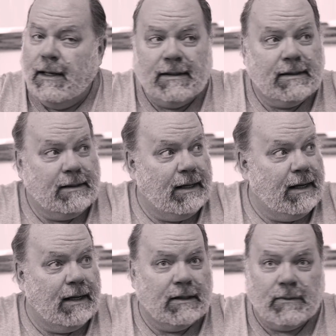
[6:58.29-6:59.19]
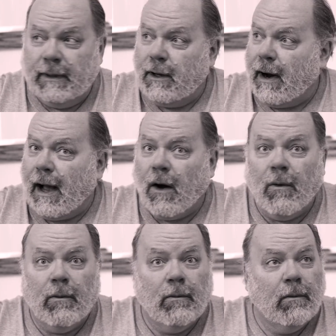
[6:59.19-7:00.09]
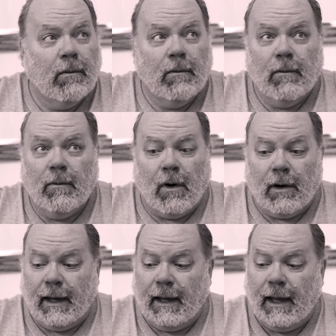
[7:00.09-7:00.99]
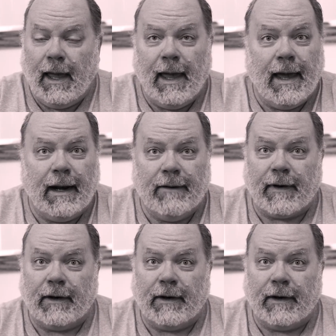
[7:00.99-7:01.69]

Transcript: sees when they're out walking. And if